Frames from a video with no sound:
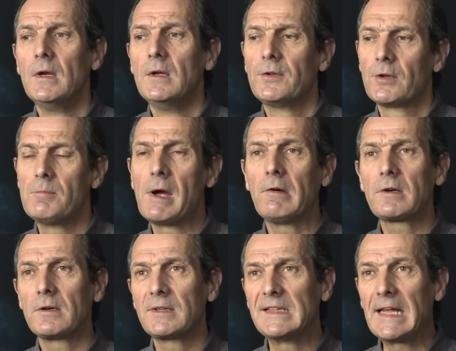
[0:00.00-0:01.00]
So
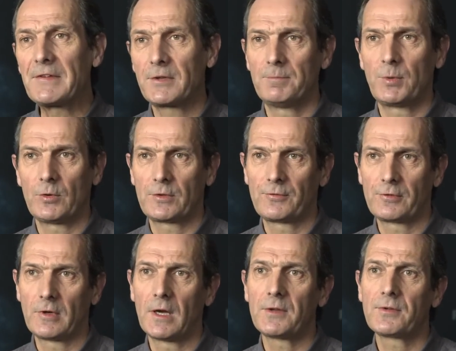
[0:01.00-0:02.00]
America is less important
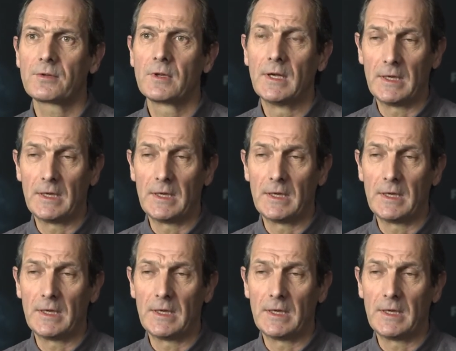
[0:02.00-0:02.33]
for us.